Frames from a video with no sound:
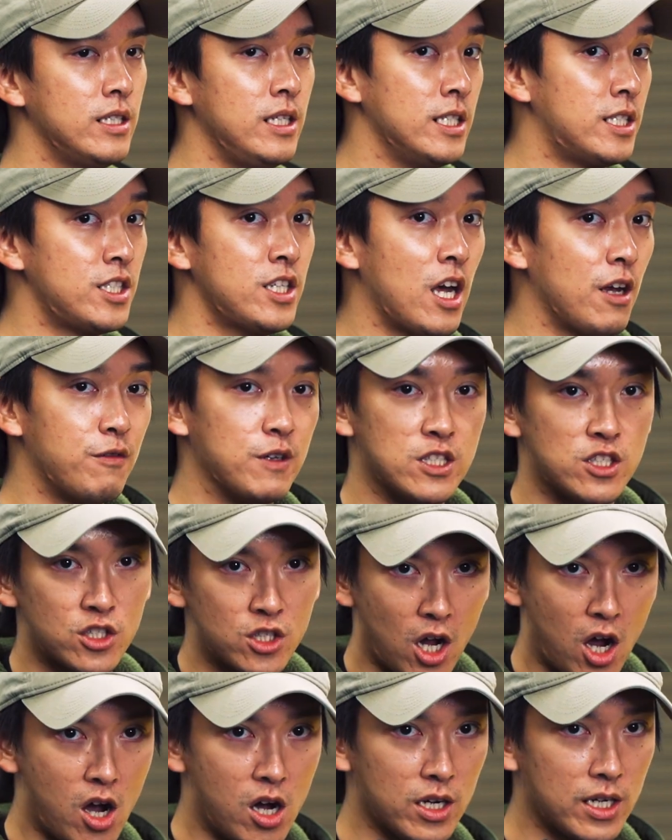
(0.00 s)
it's not even
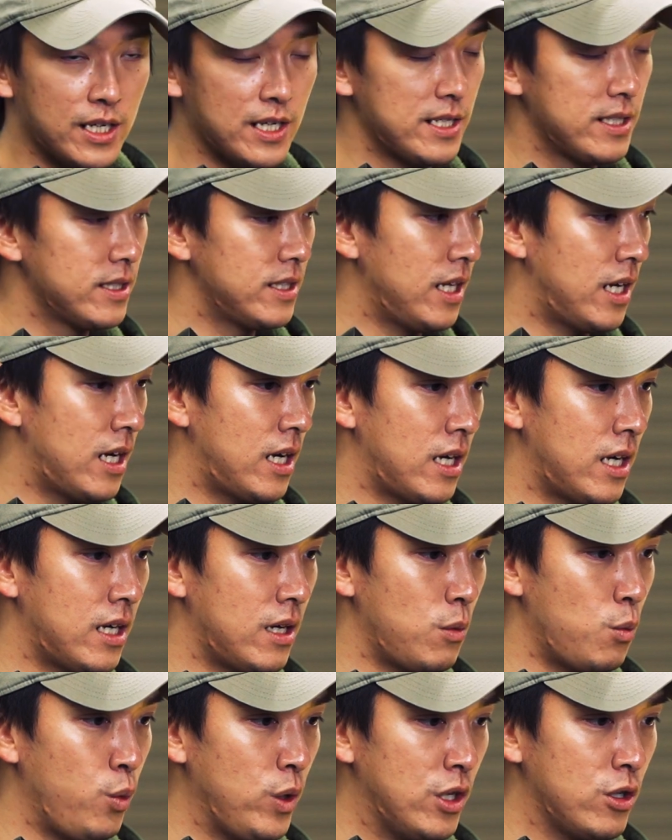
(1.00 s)
stock.
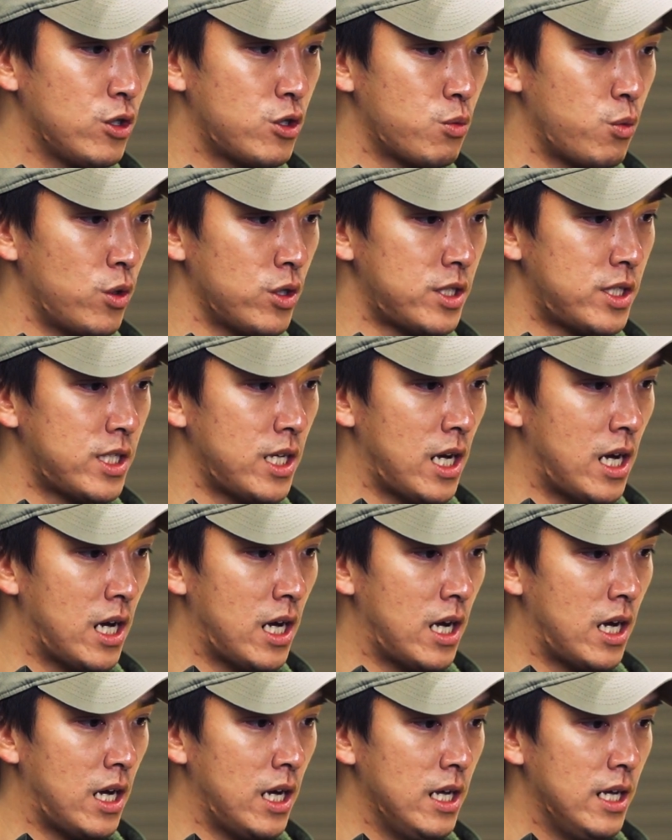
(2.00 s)
The wheels was
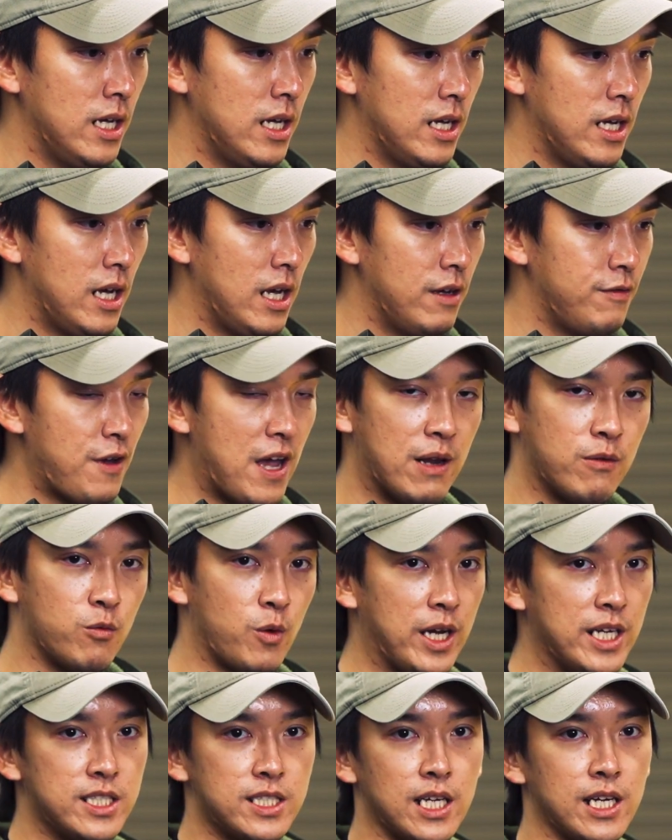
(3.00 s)
Avant
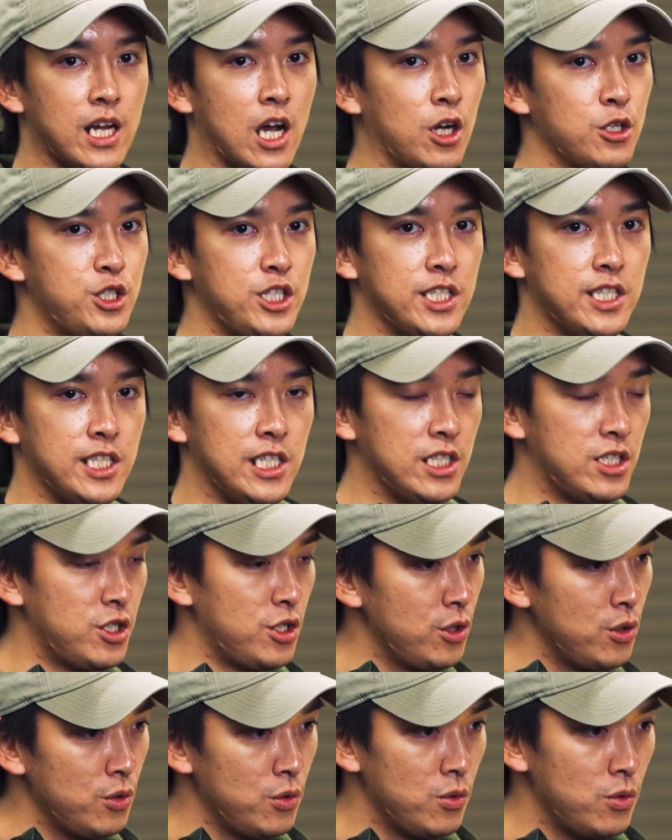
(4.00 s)
Racing
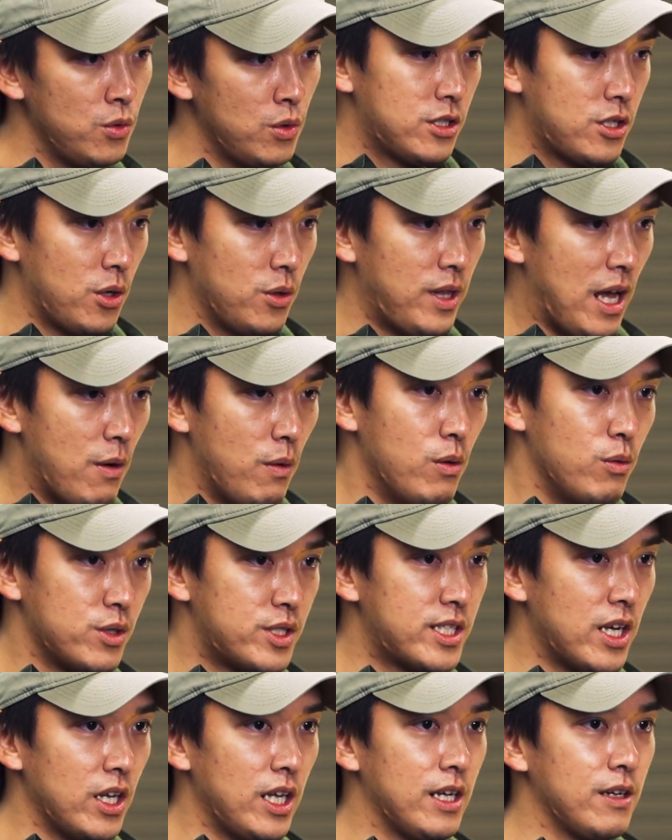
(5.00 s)
RGD2. So that one
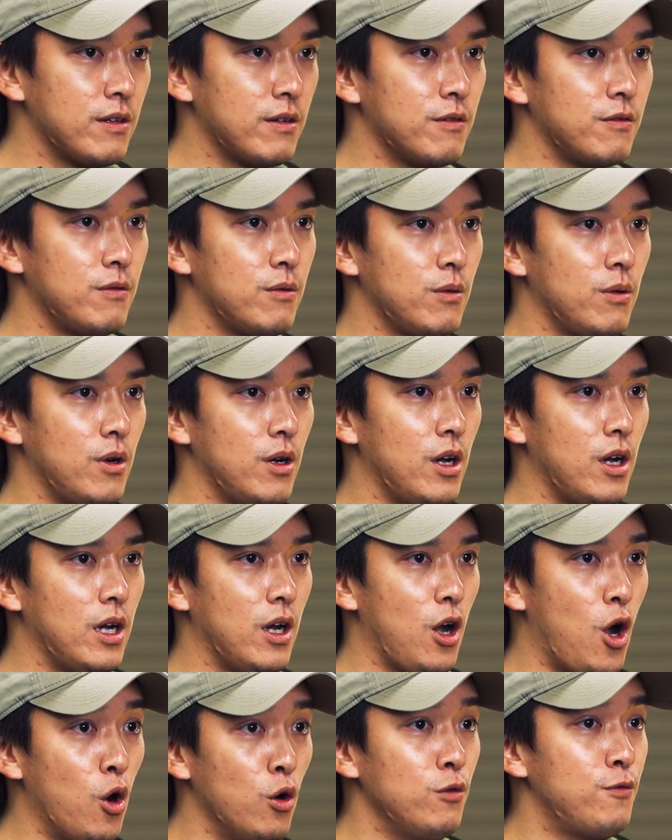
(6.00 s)
was selling
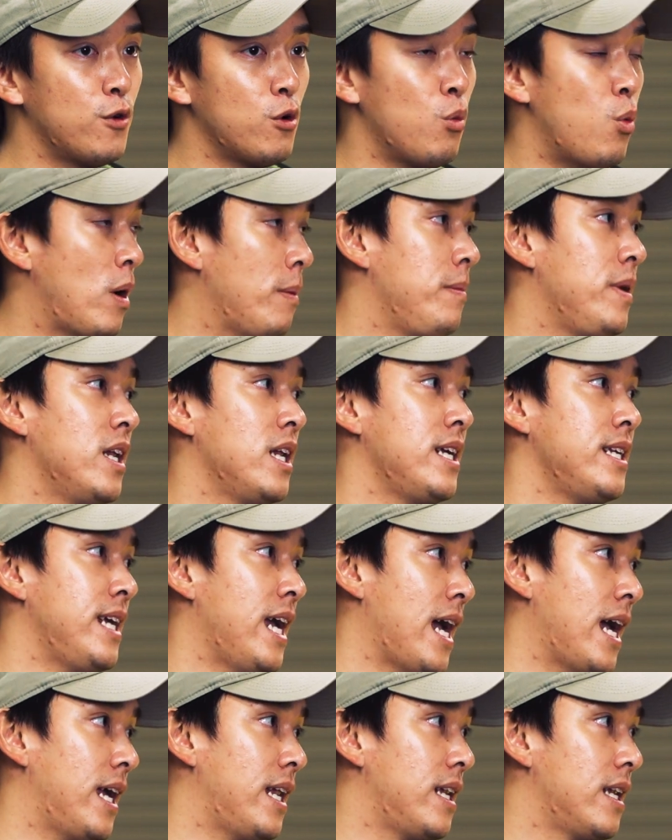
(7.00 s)
over 1 million
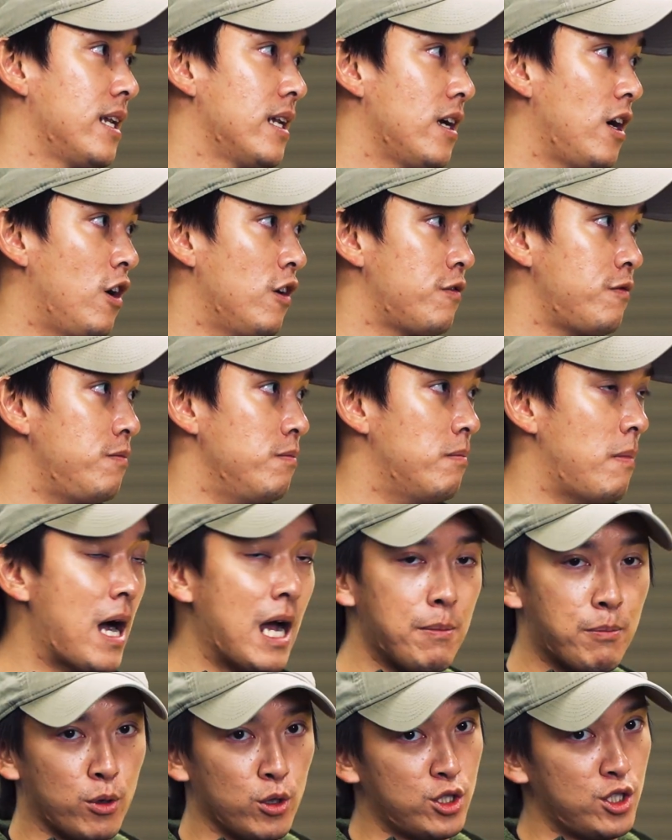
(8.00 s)
yen of
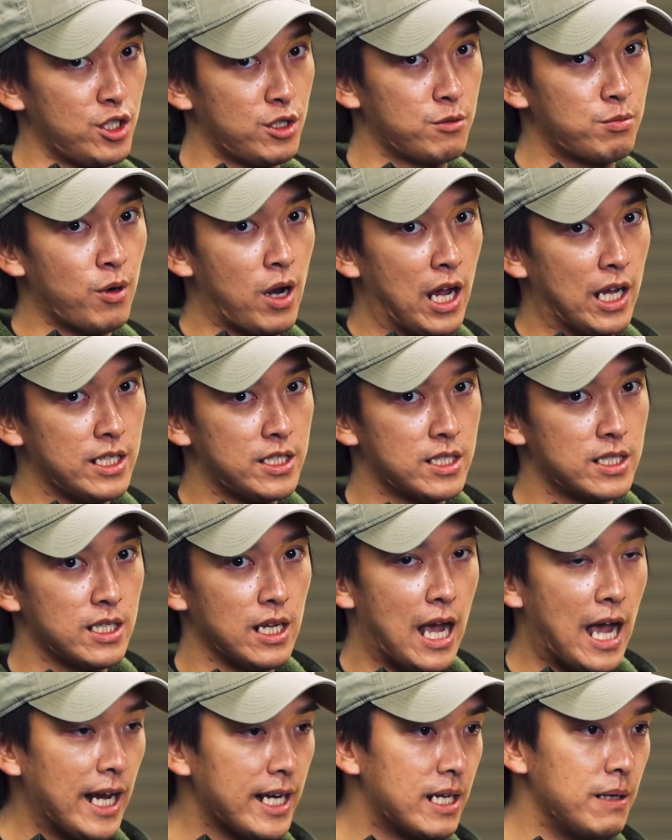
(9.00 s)
my purchase price.
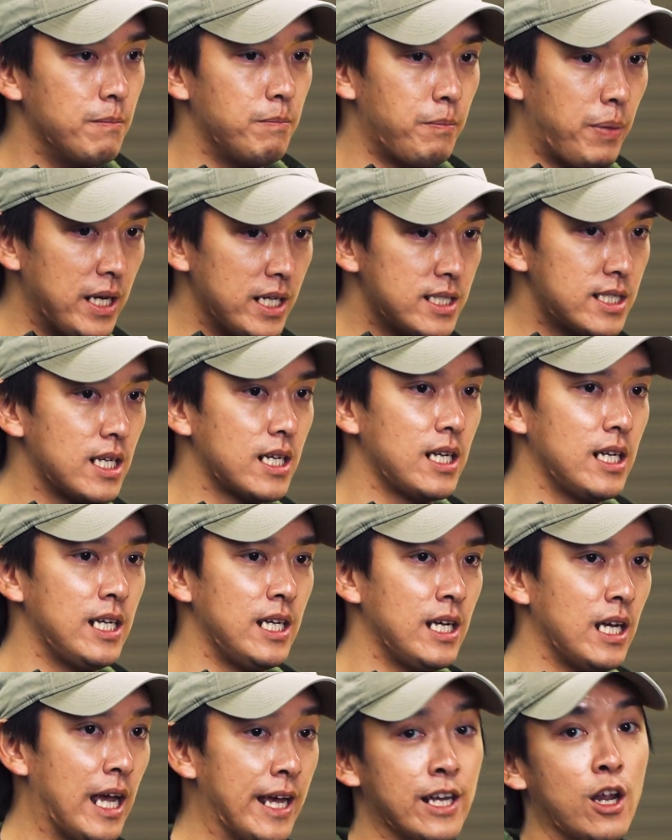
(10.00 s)
I can
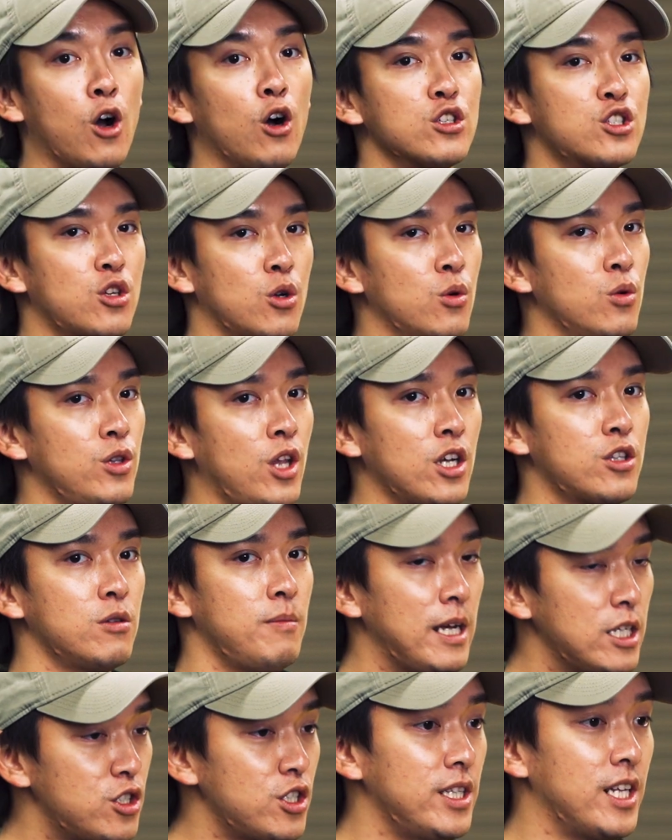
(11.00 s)
basically, and also not to
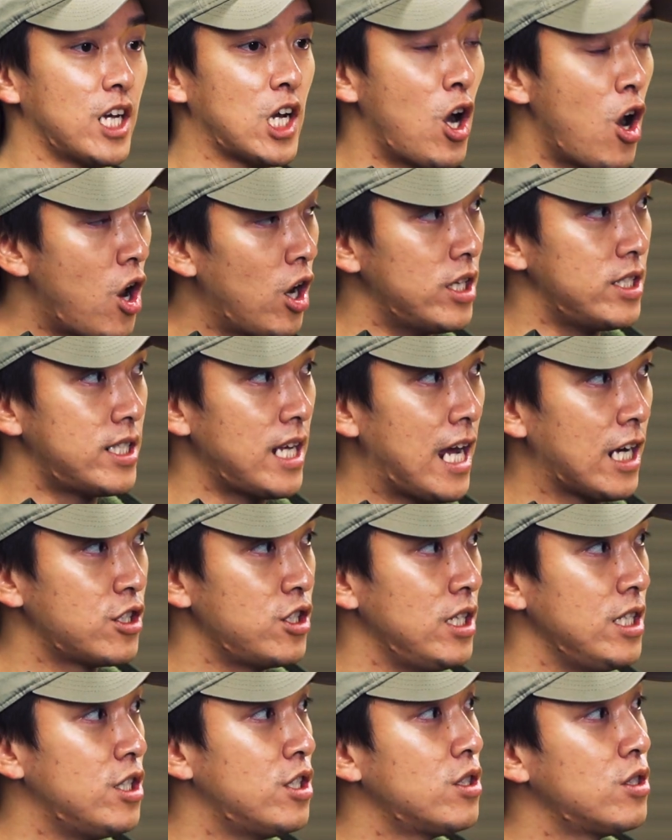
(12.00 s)
mention the car is
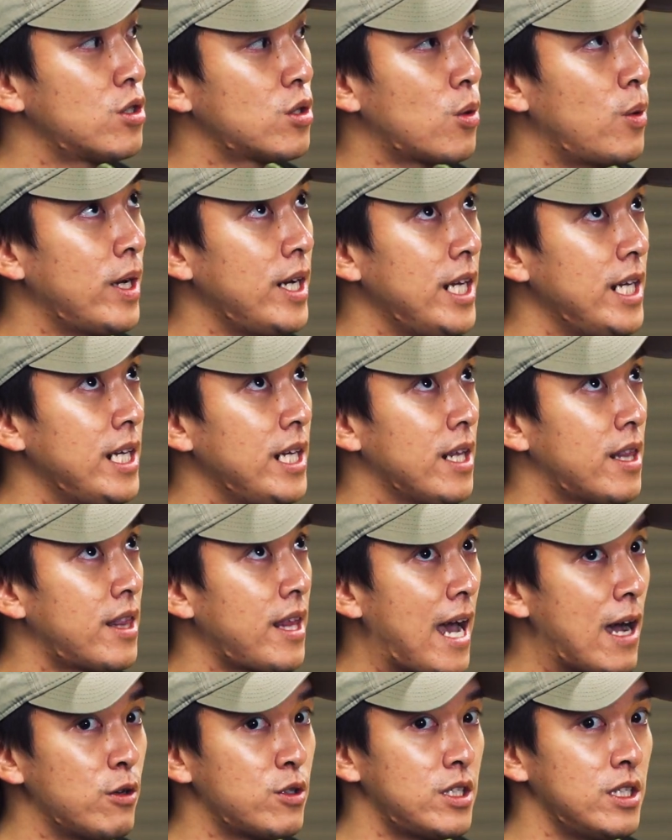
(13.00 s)
actually
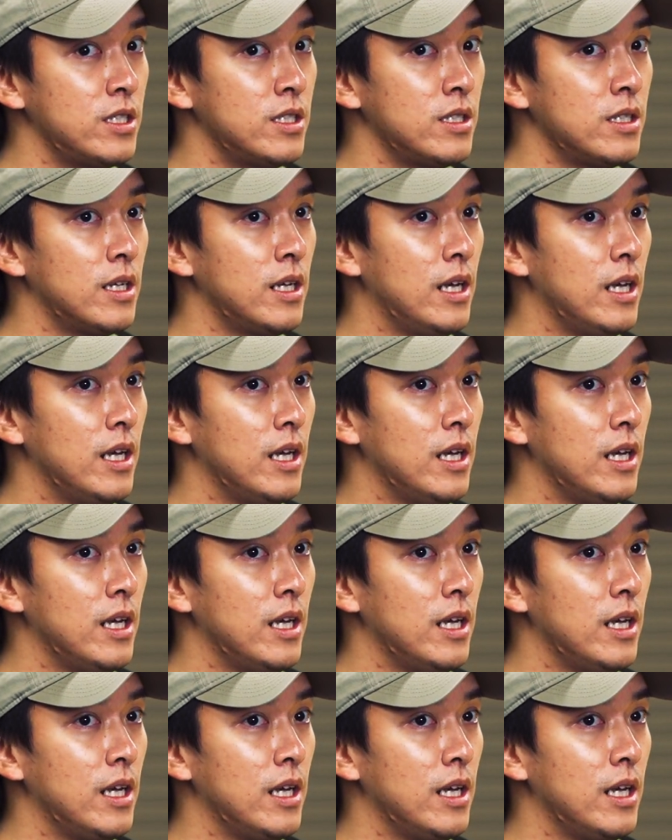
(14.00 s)
20,000